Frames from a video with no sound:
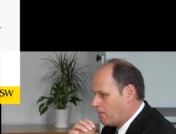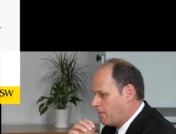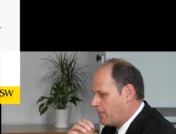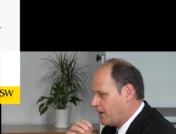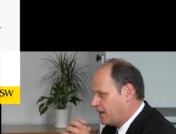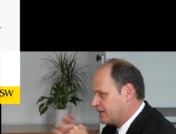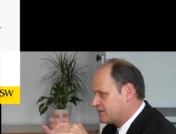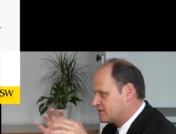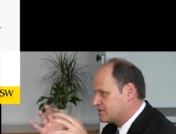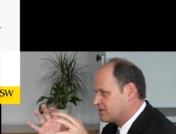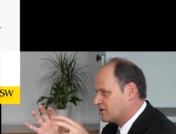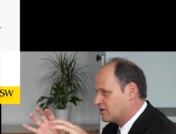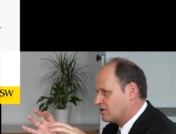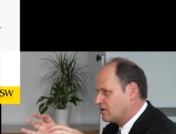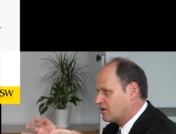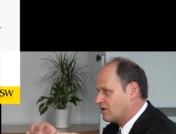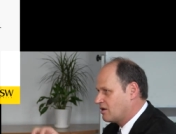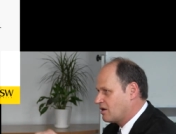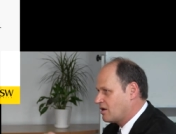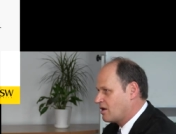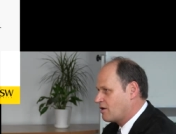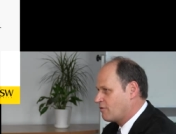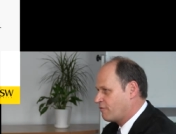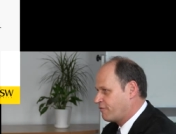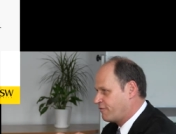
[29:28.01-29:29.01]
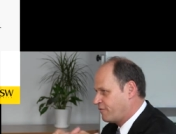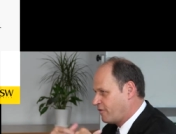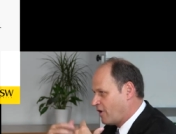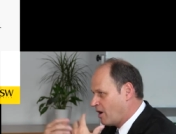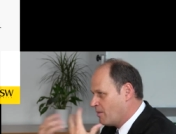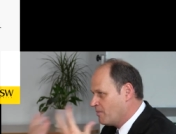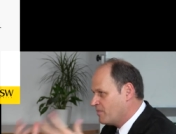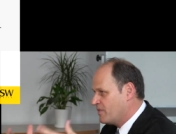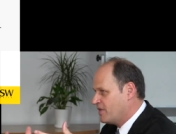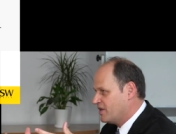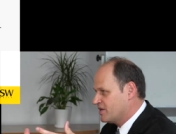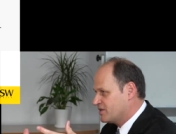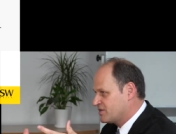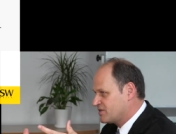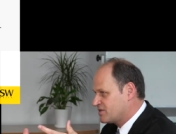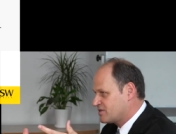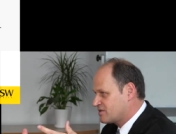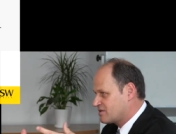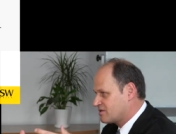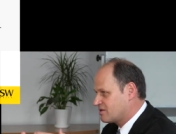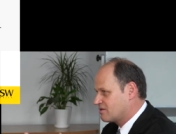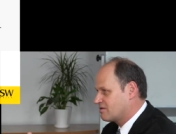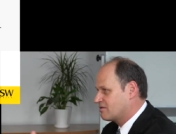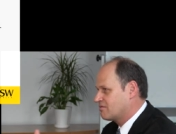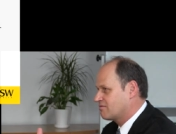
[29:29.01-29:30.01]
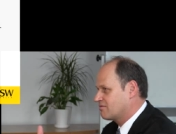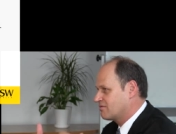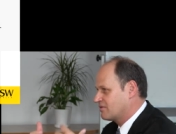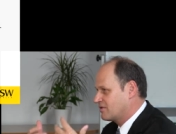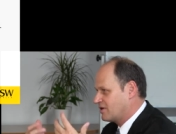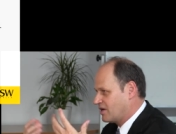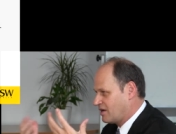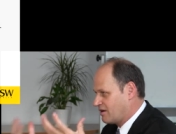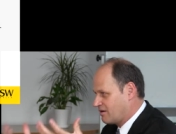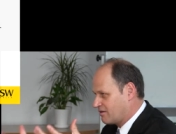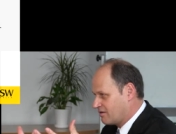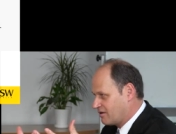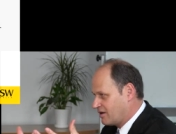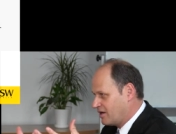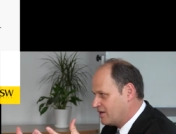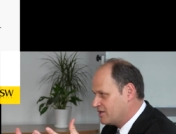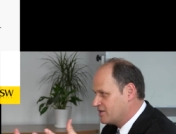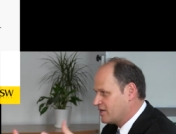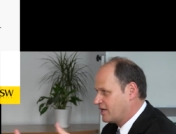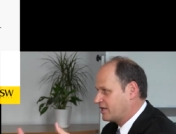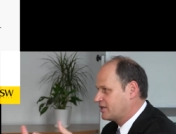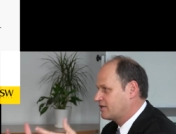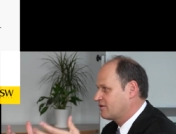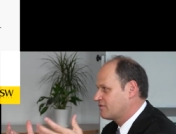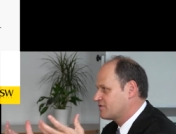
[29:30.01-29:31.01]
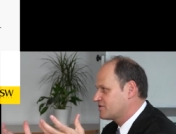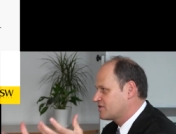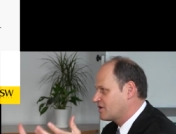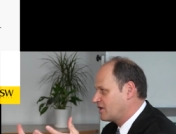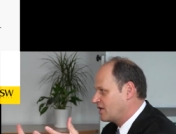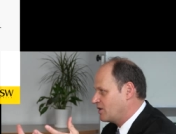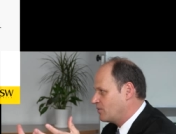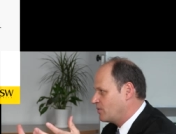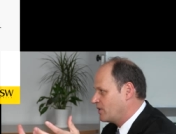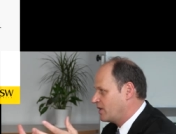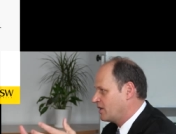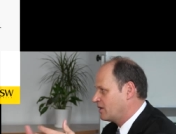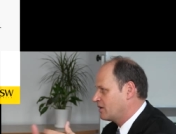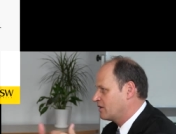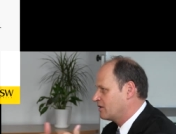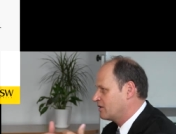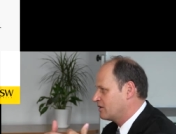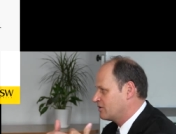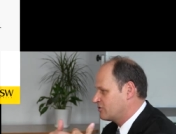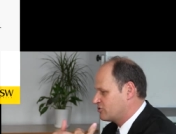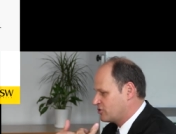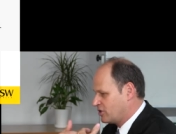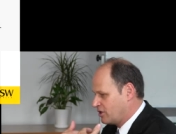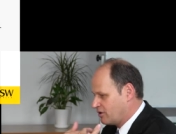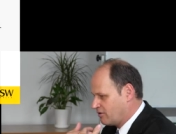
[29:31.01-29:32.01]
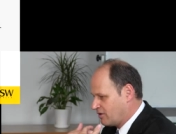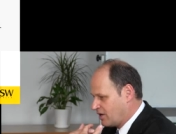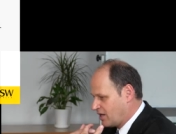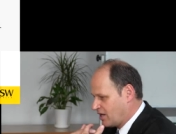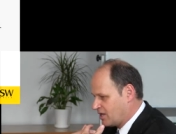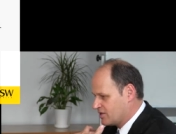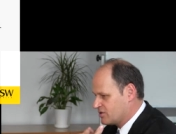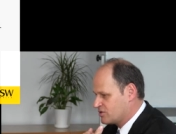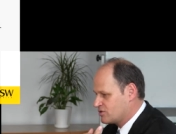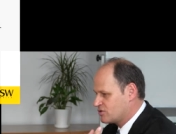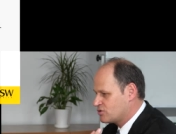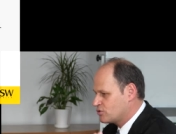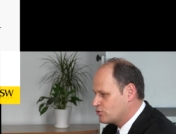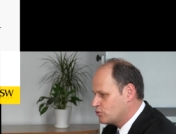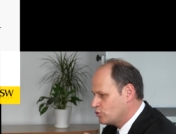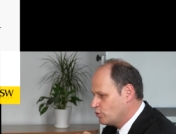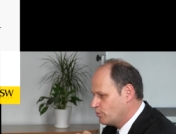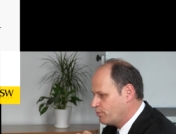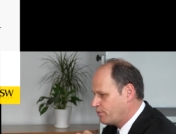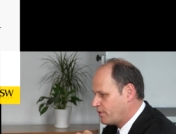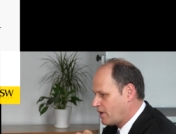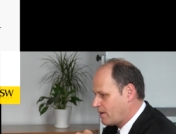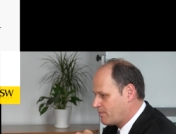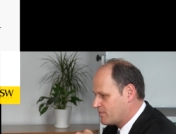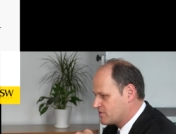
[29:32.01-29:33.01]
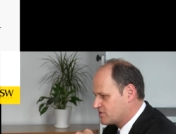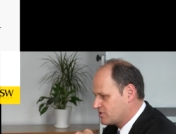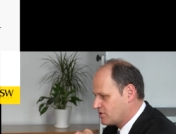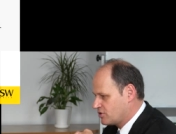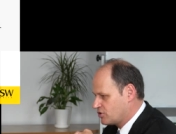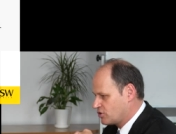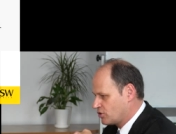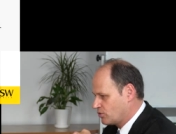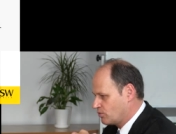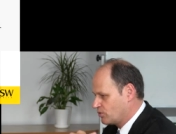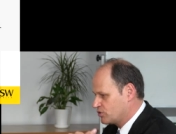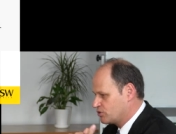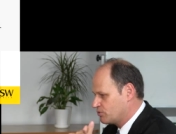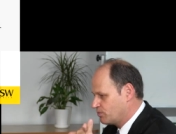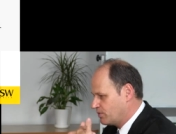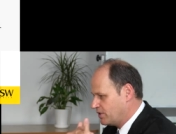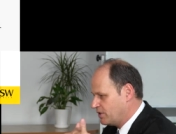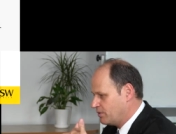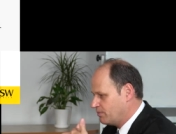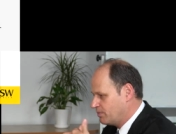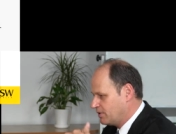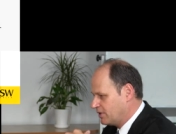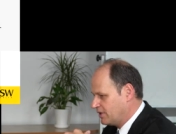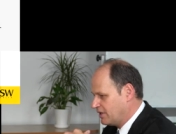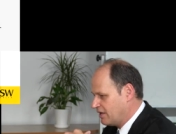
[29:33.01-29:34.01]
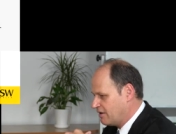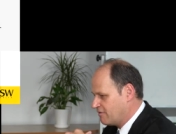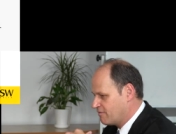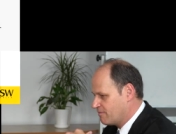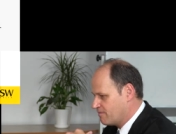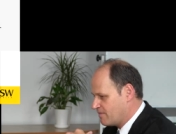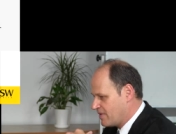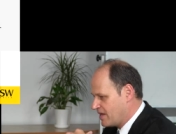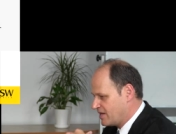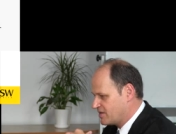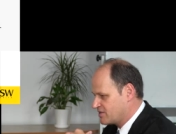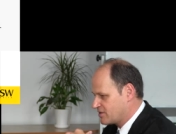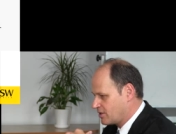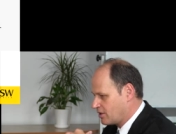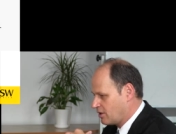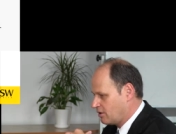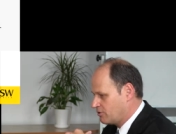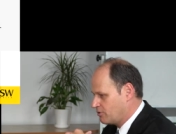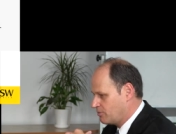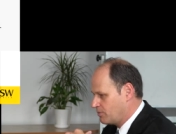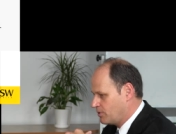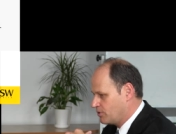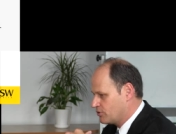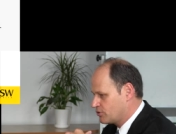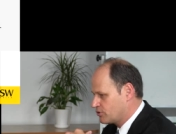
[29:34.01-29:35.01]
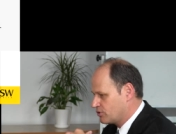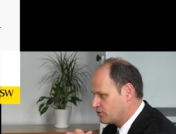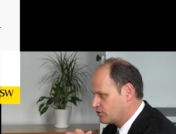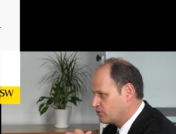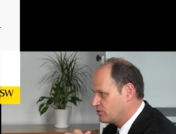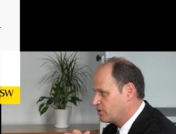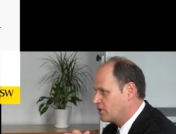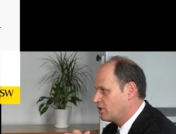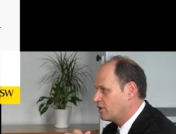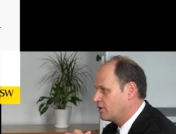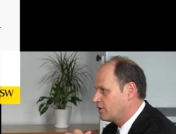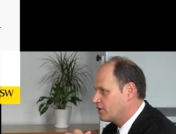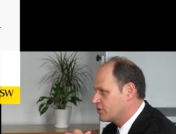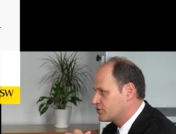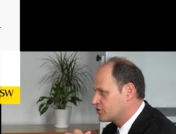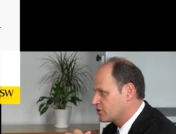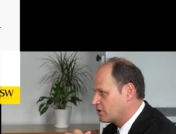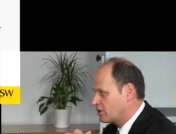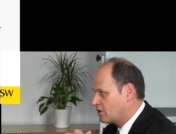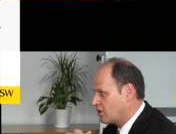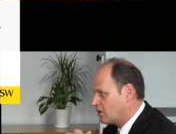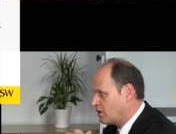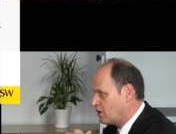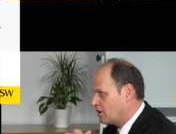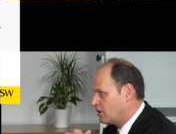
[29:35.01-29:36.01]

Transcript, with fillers: But from this inductive study, we can generalize 2 propositions which we believe makes a contribution to the literature